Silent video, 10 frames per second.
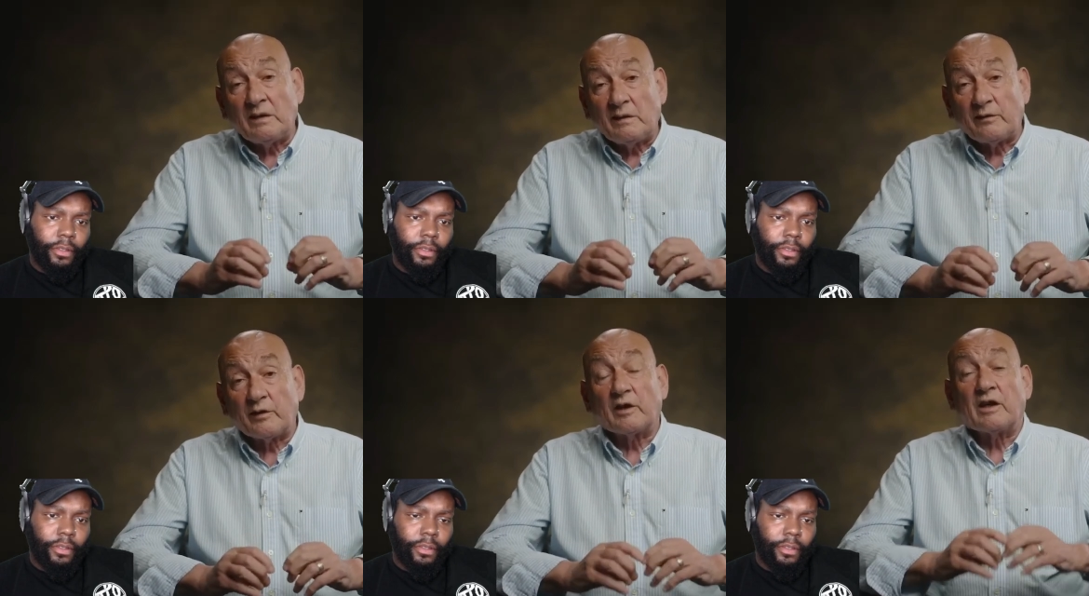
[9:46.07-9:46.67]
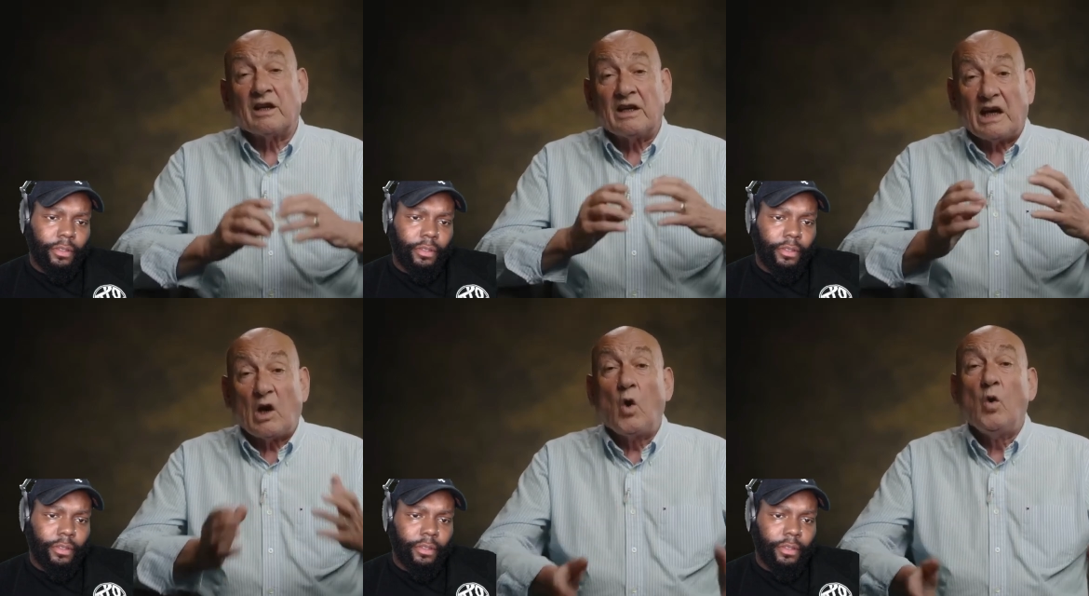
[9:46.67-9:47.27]
Speaker 1: for a,
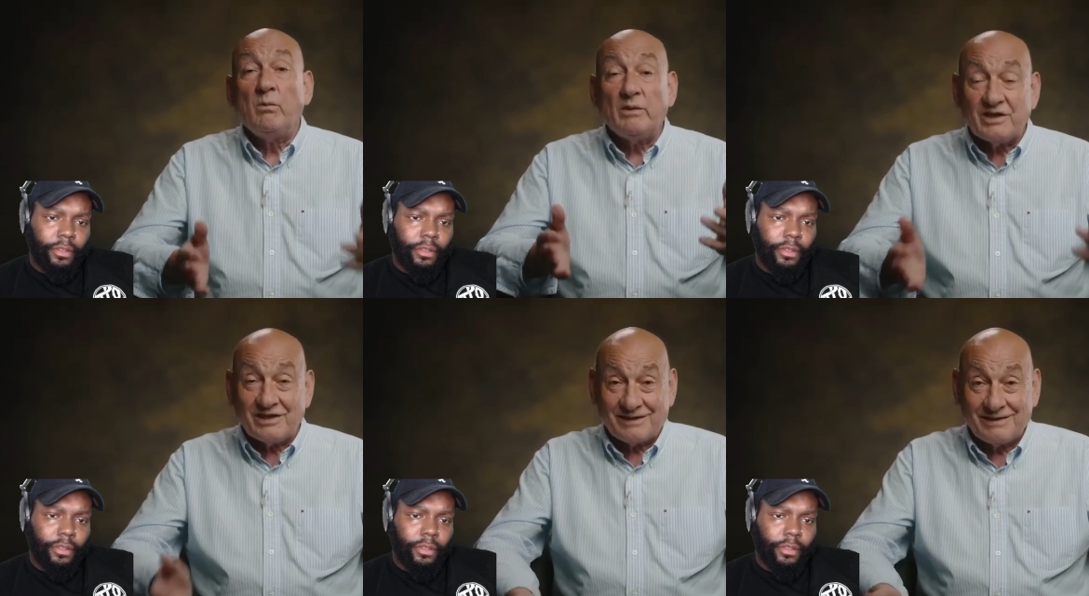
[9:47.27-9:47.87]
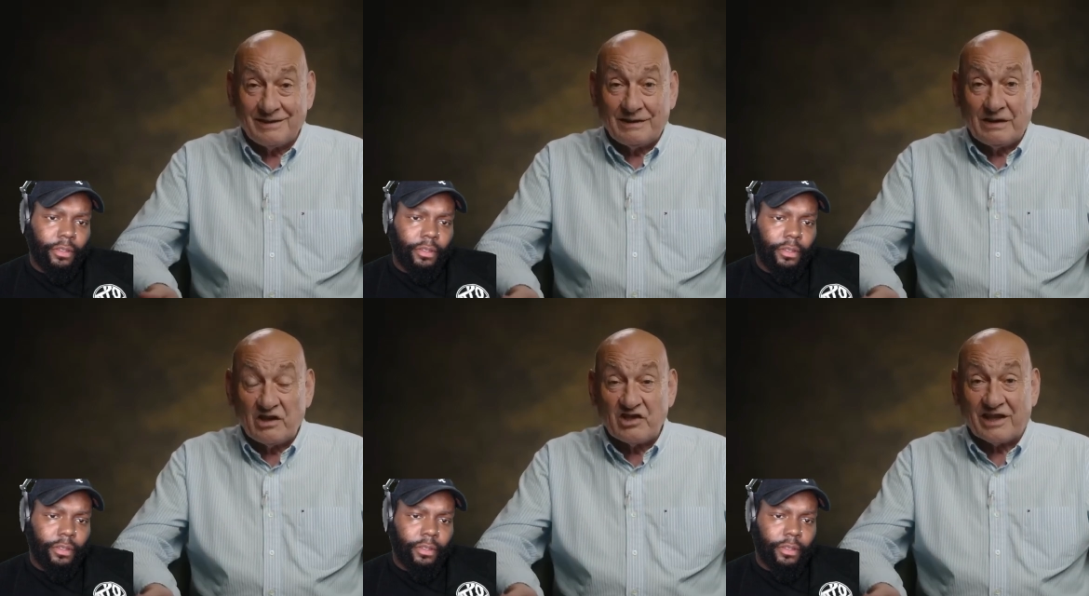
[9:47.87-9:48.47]
a homeless
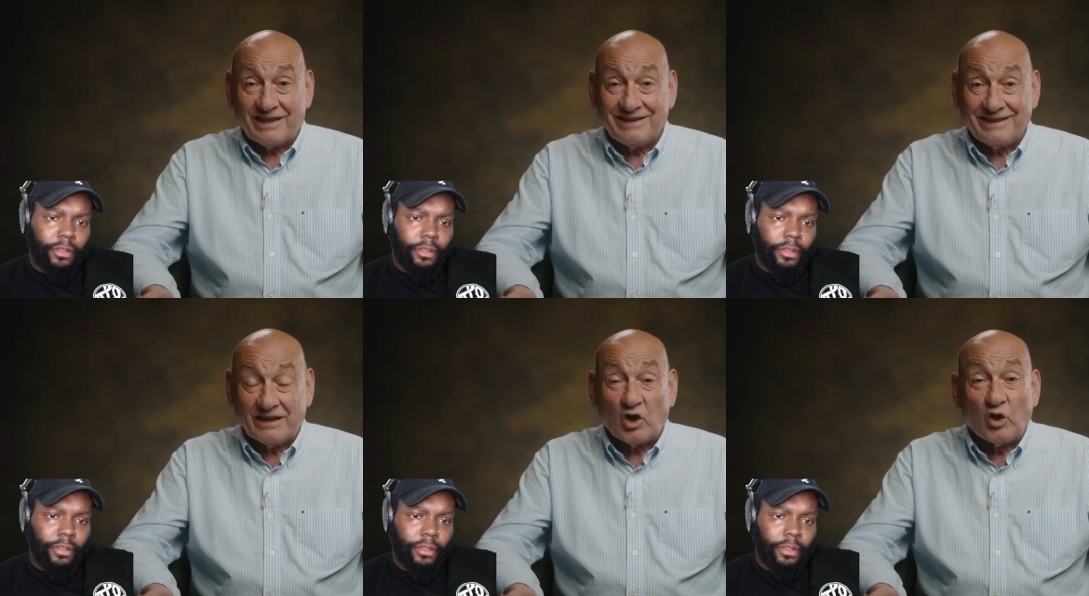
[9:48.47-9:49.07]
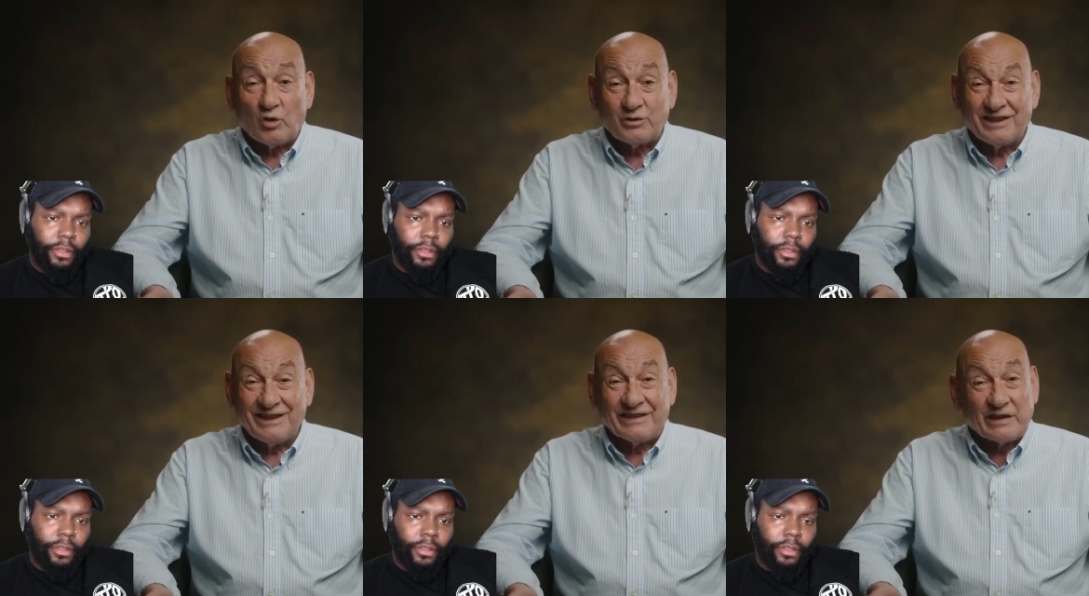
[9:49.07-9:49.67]
charity called
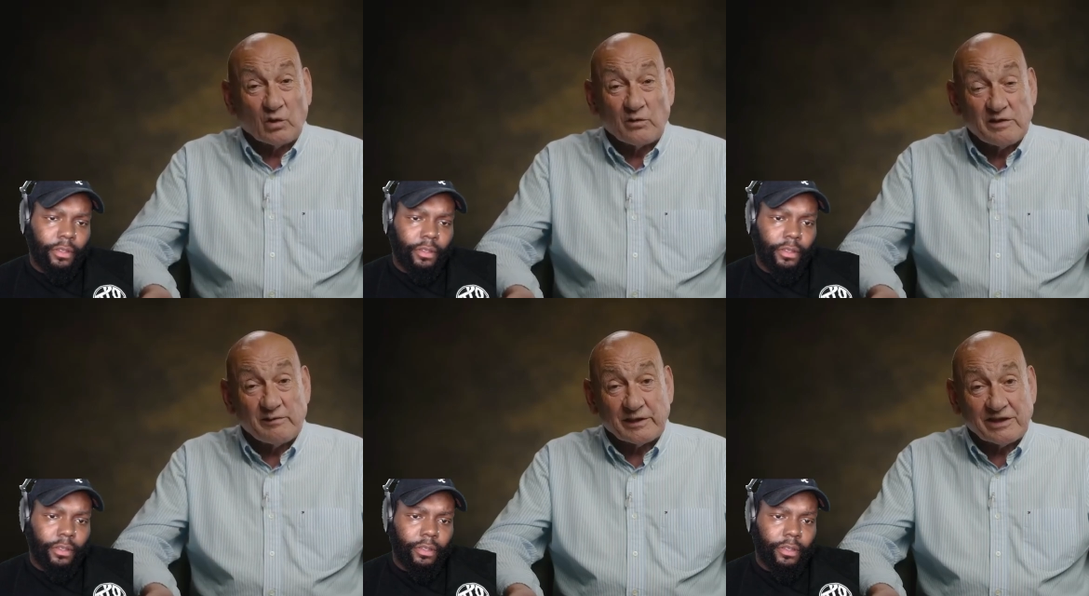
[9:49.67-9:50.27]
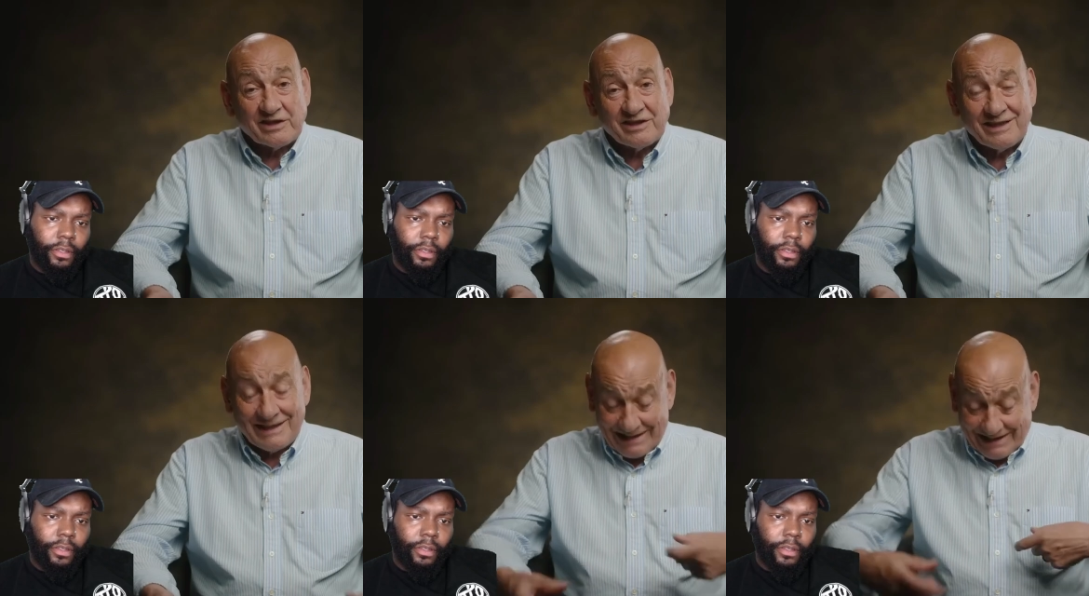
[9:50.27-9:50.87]
the Loaves and Fishes.
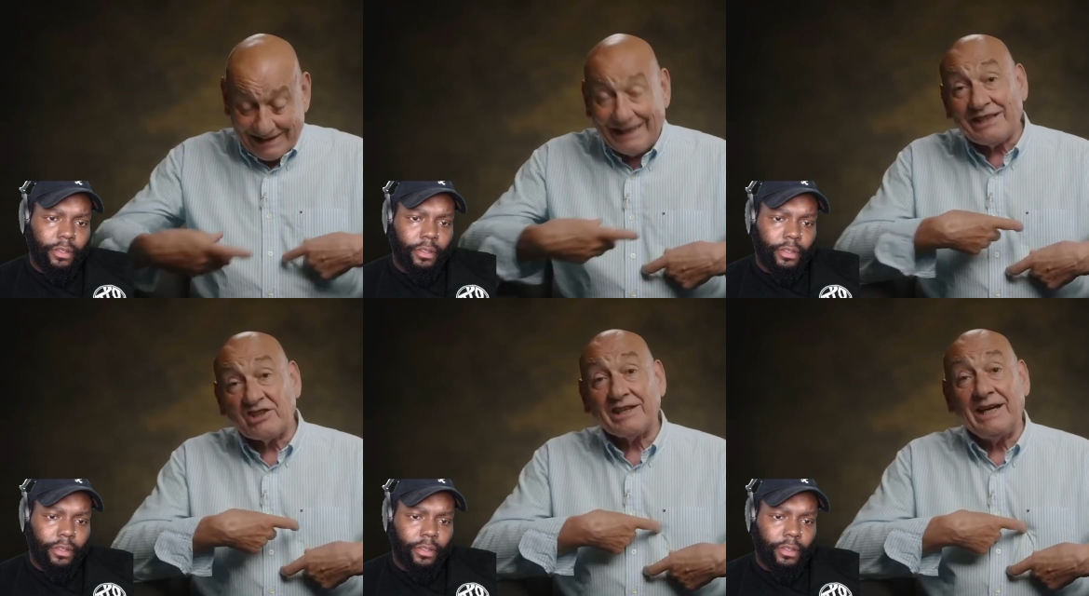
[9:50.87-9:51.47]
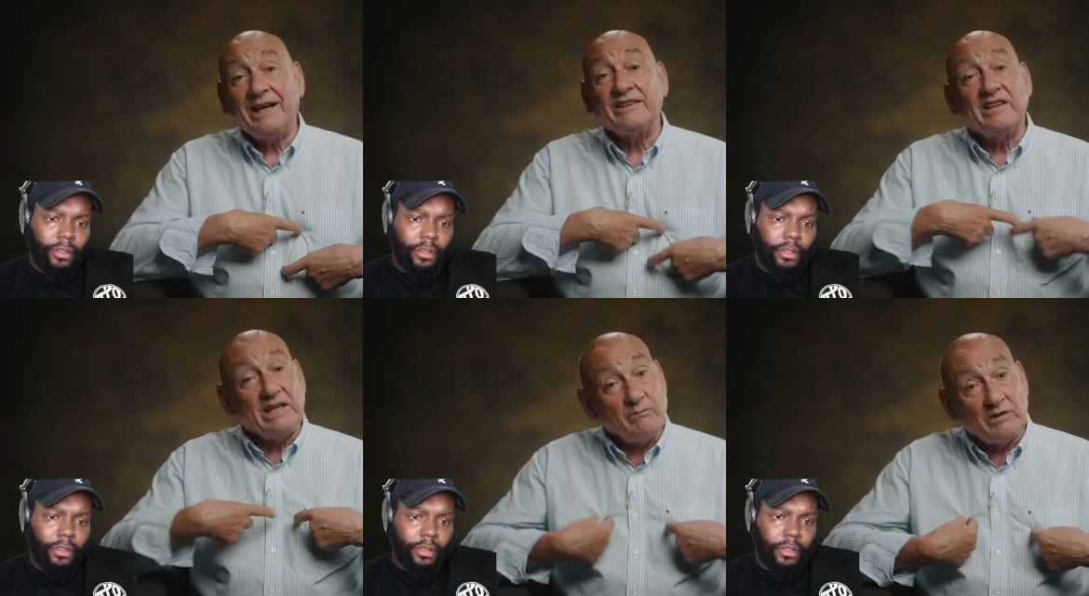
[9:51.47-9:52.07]
He actually had a
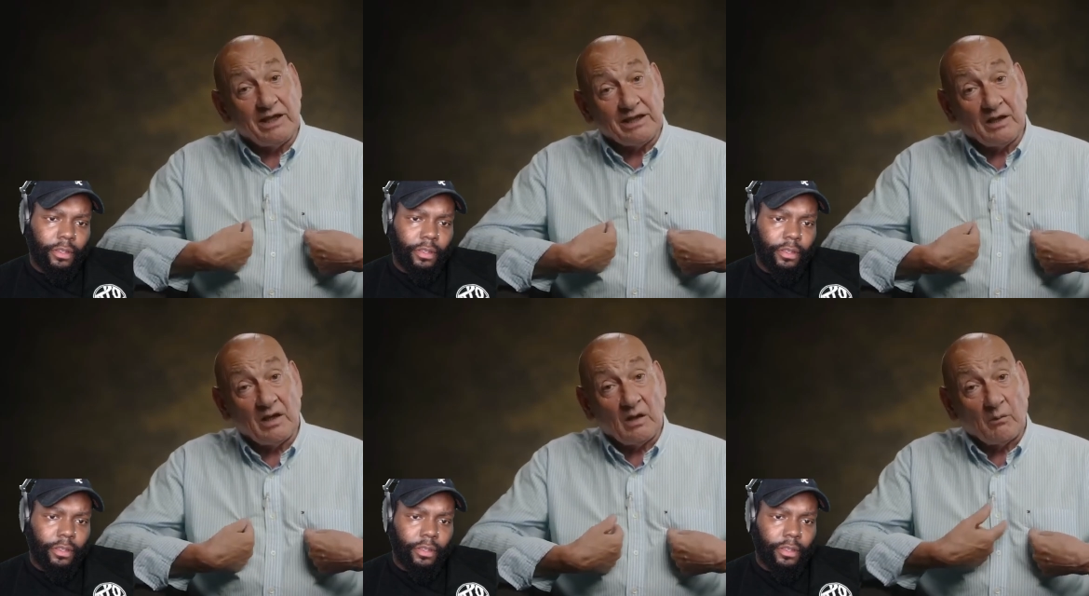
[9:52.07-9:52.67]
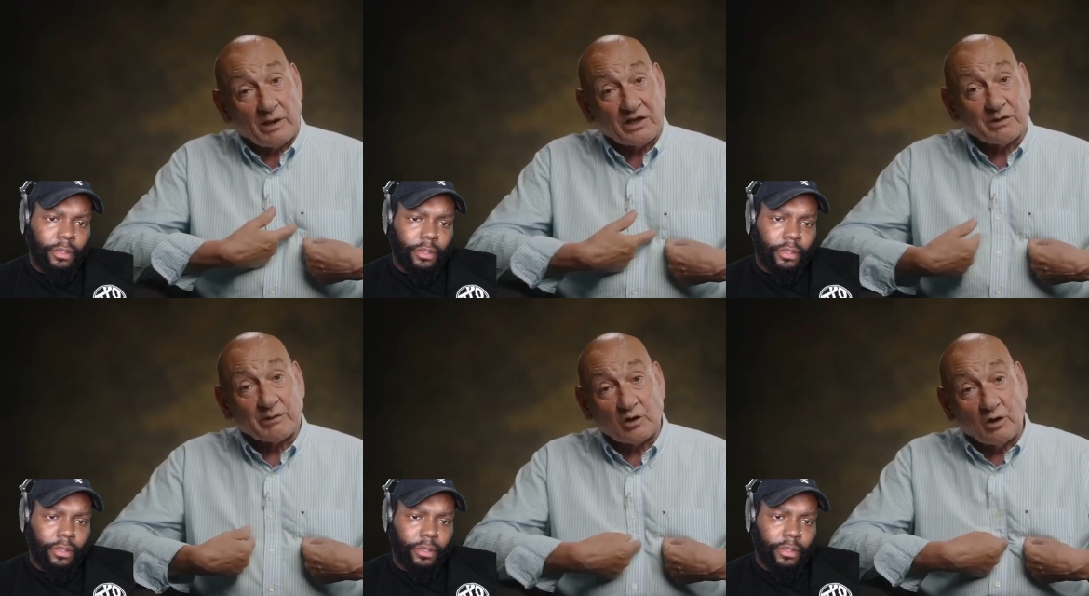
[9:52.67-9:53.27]
name tag,
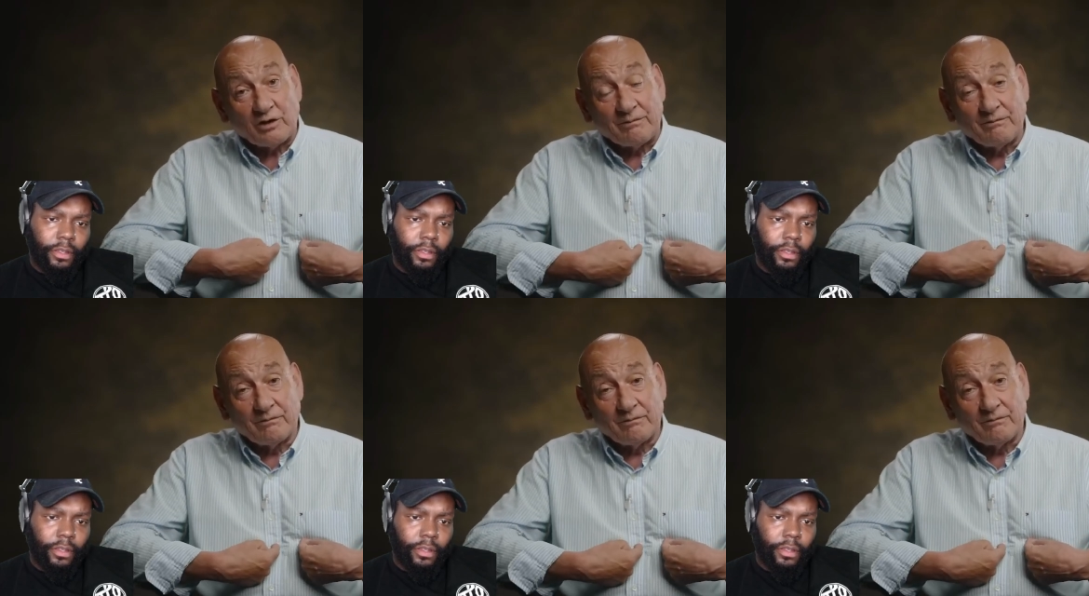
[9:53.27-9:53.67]
Patrick McLaughlin